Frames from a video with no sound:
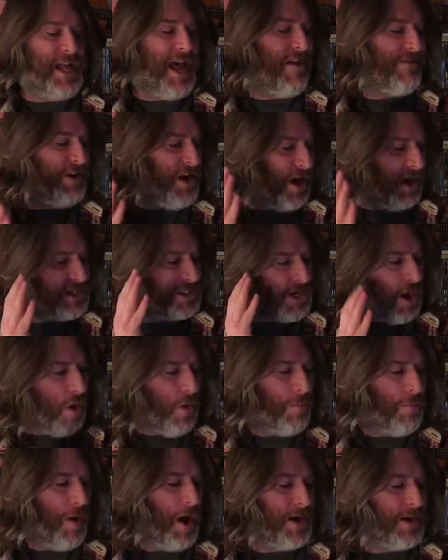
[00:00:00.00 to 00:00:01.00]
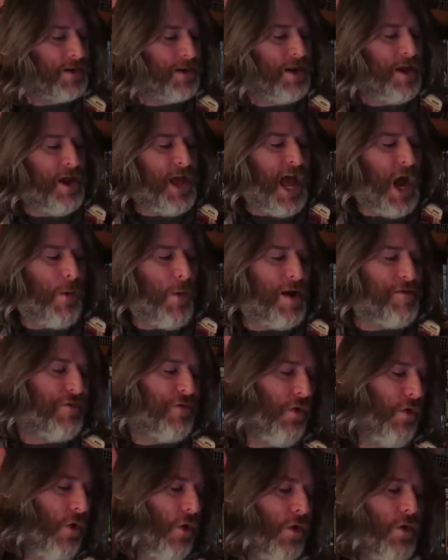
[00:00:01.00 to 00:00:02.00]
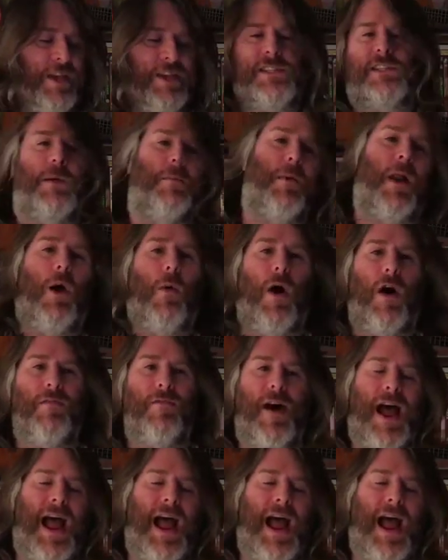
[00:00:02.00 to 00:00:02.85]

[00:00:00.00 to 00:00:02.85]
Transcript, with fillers: have a nice cold pint, and wait for all this to blow over.